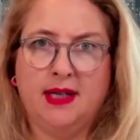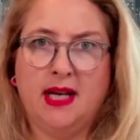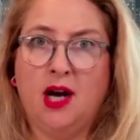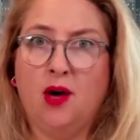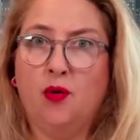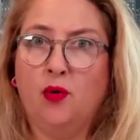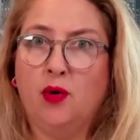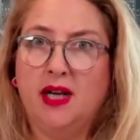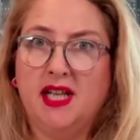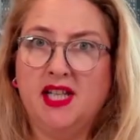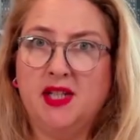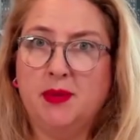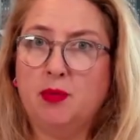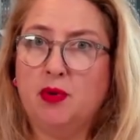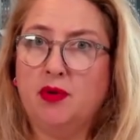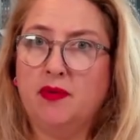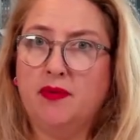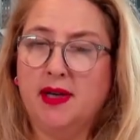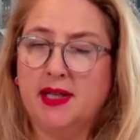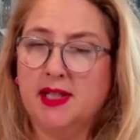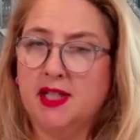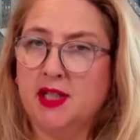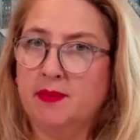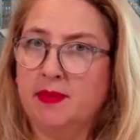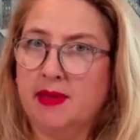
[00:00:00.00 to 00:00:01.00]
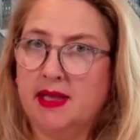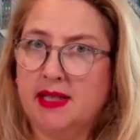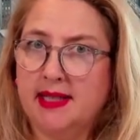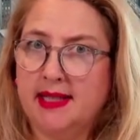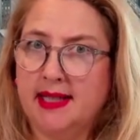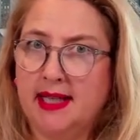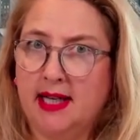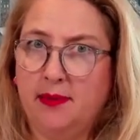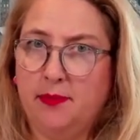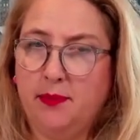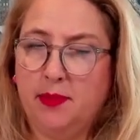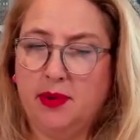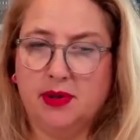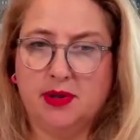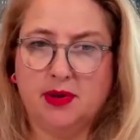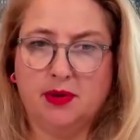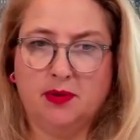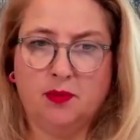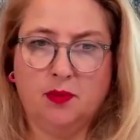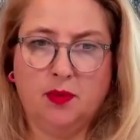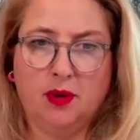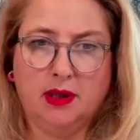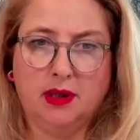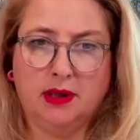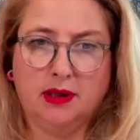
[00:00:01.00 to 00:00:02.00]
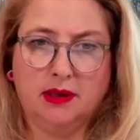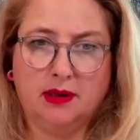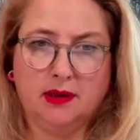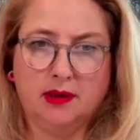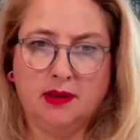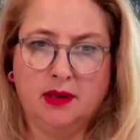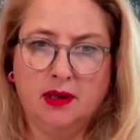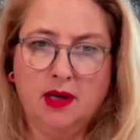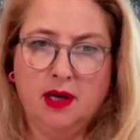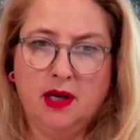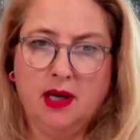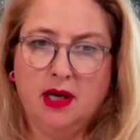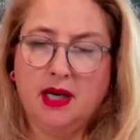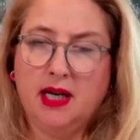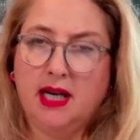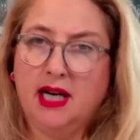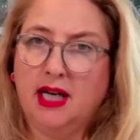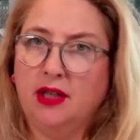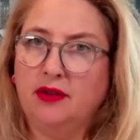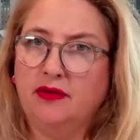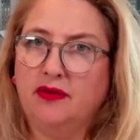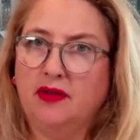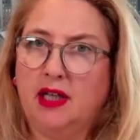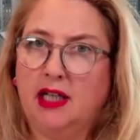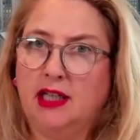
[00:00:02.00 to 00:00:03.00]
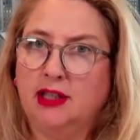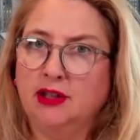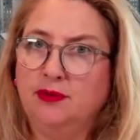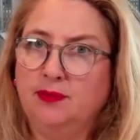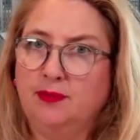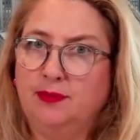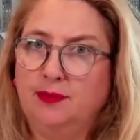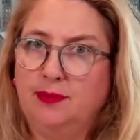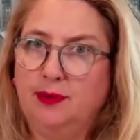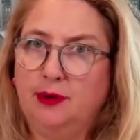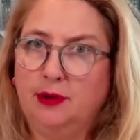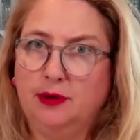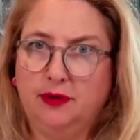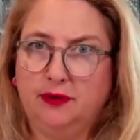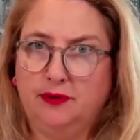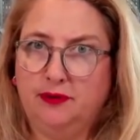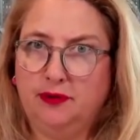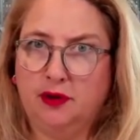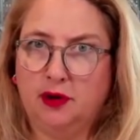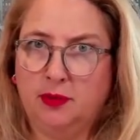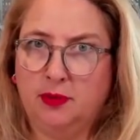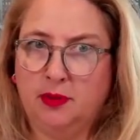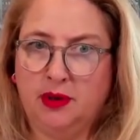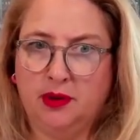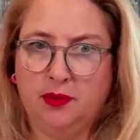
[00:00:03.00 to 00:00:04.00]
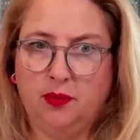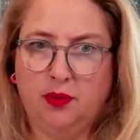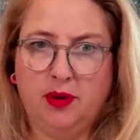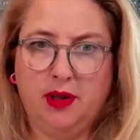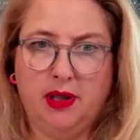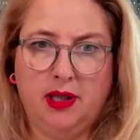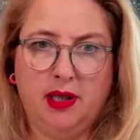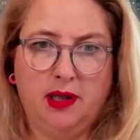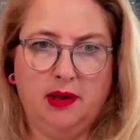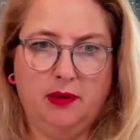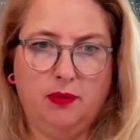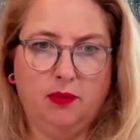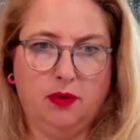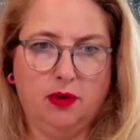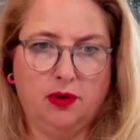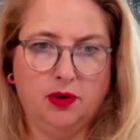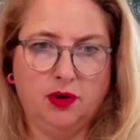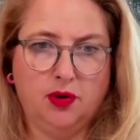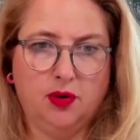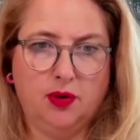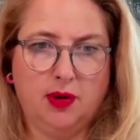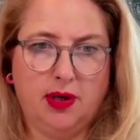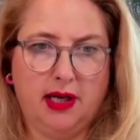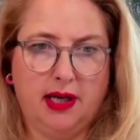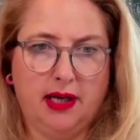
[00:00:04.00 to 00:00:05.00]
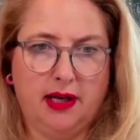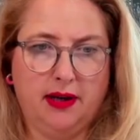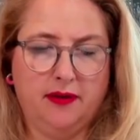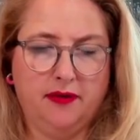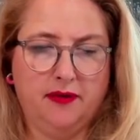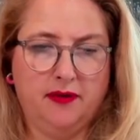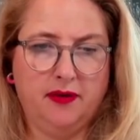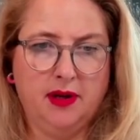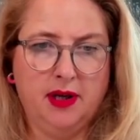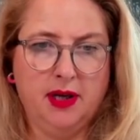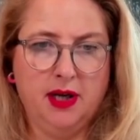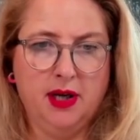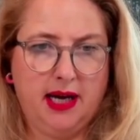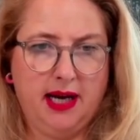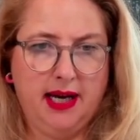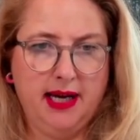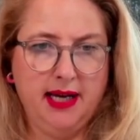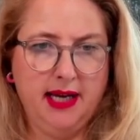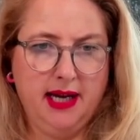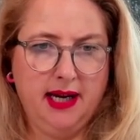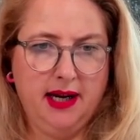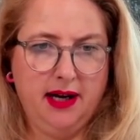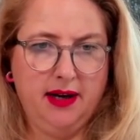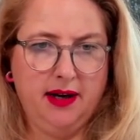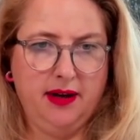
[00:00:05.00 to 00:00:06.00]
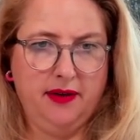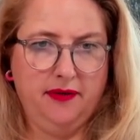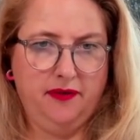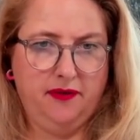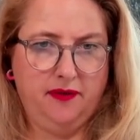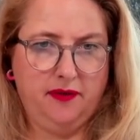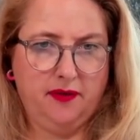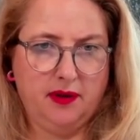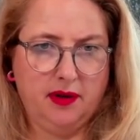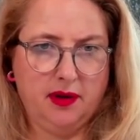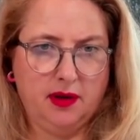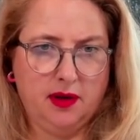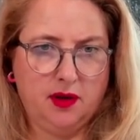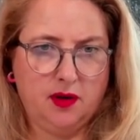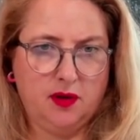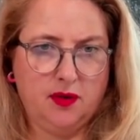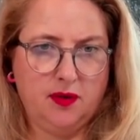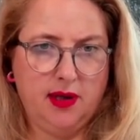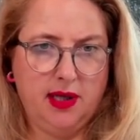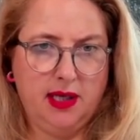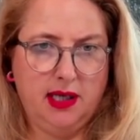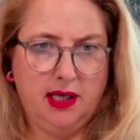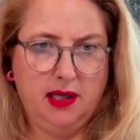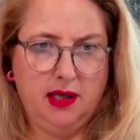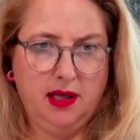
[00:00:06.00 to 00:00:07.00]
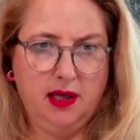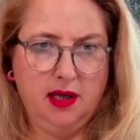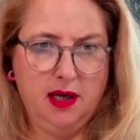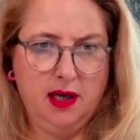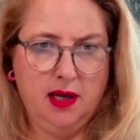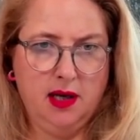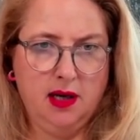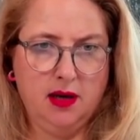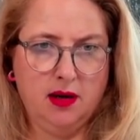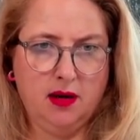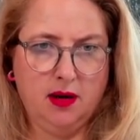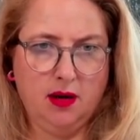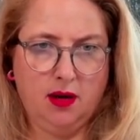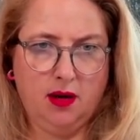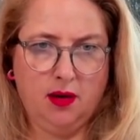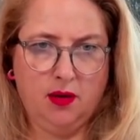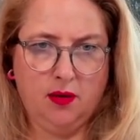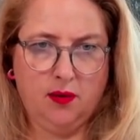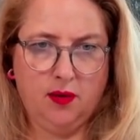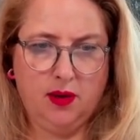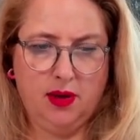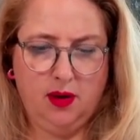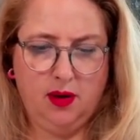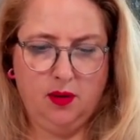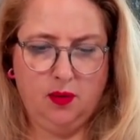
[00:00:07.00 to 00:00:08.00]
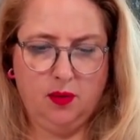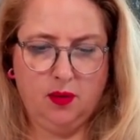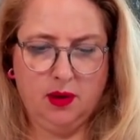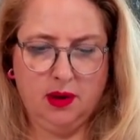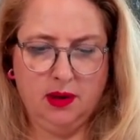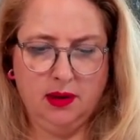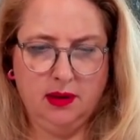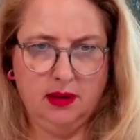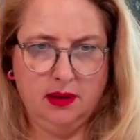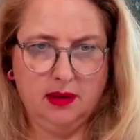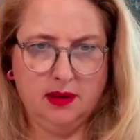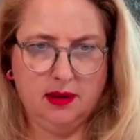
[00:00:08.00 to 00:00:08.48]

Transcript: now let's provide some examples on what kind of output format we want to have. I have created here already one.